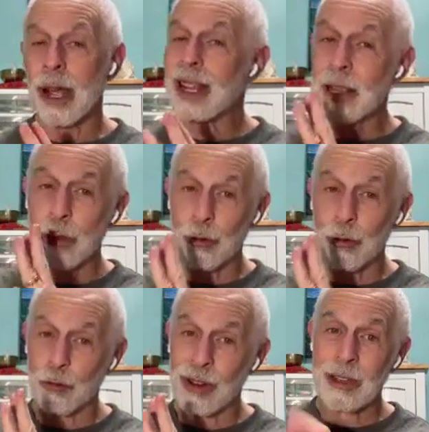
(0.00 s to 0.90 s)
actually
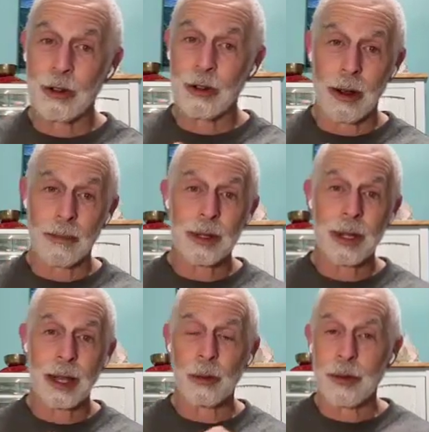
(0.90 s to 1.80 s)
three
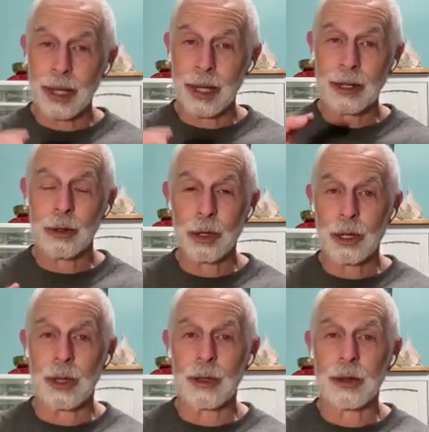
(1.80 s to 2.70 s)
jobs that were related to
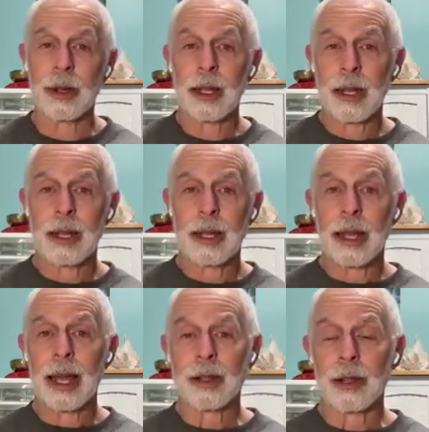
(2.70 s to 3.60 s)
each other
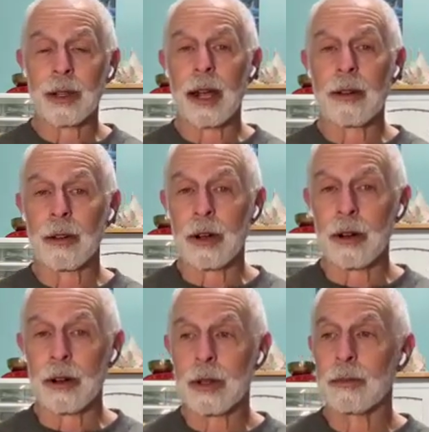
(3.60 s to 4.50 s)
as a soccer
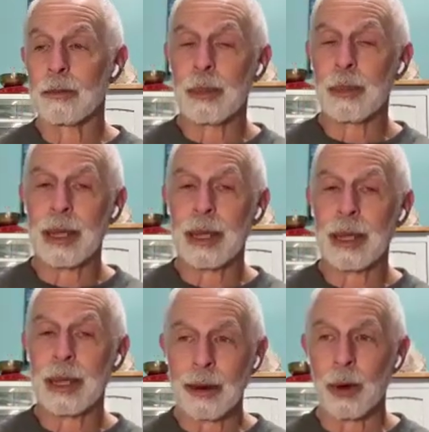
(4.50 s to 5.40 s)
coach,
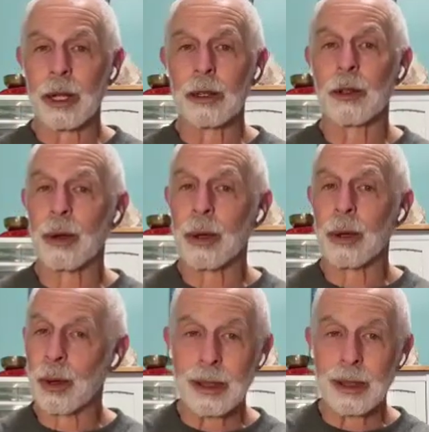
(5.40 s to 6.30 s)
being paid well,
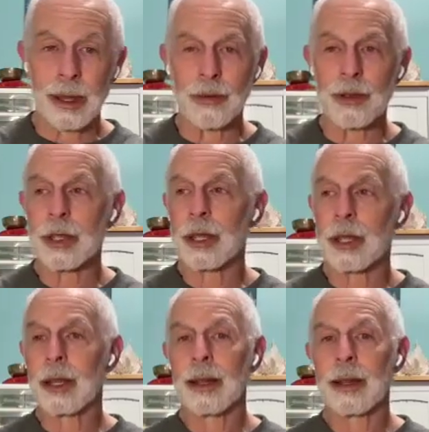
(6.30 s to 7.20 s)
doing what he
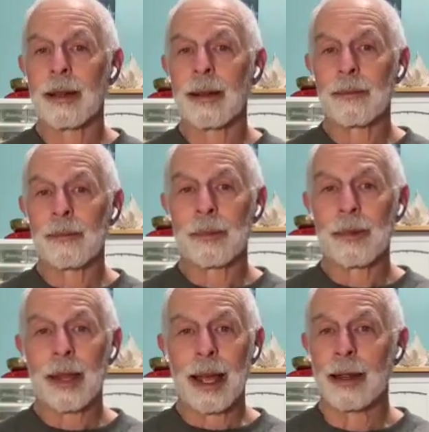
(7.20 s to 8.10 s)
loves.
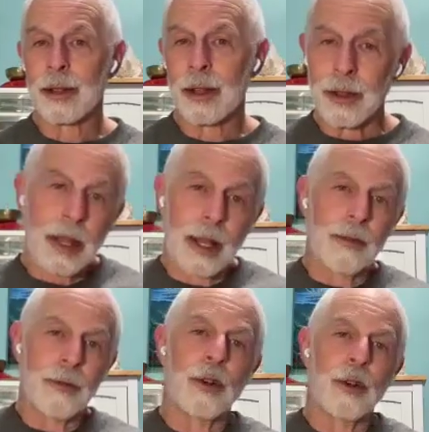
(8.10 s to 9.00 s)
And it's Southern
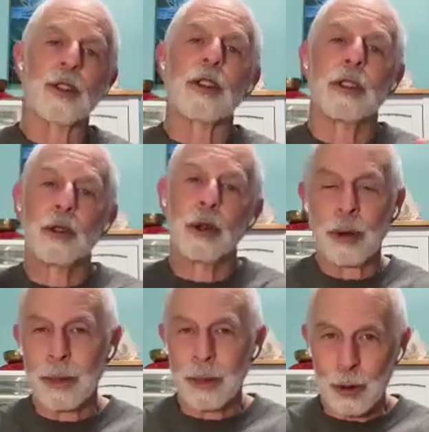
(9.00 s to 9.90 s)
California, so he could do
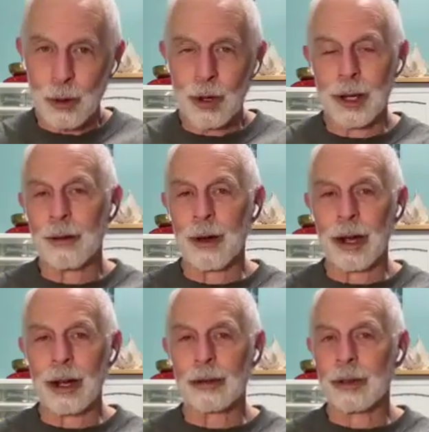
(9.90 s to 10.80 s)
it pretty much all year
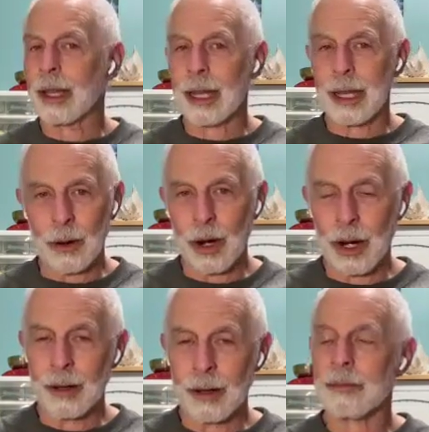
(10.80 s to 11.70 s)
round, not like
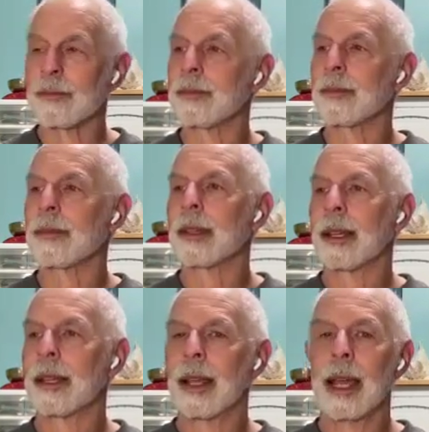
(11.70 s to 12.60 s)
Ohio.
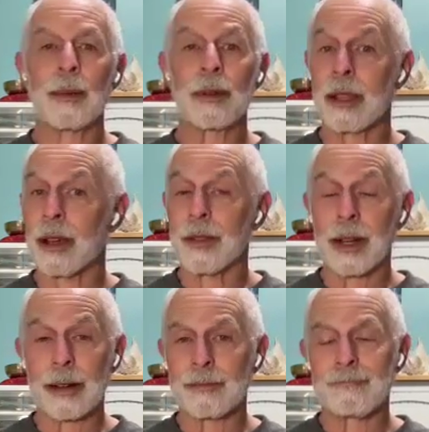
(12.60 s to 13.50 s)
And he was
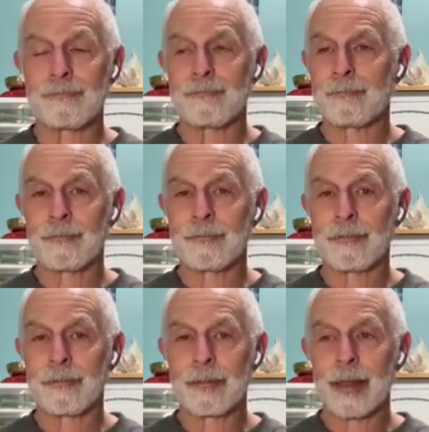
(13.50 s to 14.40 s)
loving it.
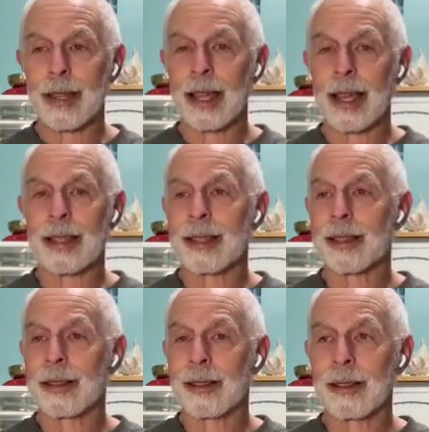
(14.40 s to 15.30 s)
They had
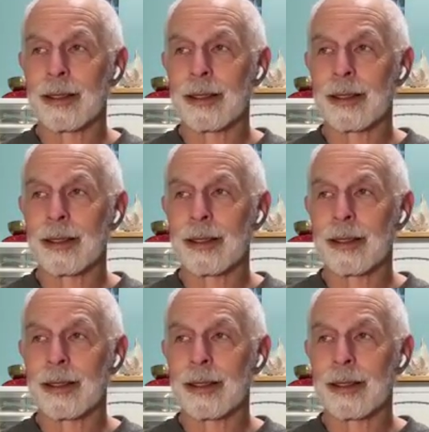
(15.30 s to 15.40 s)
these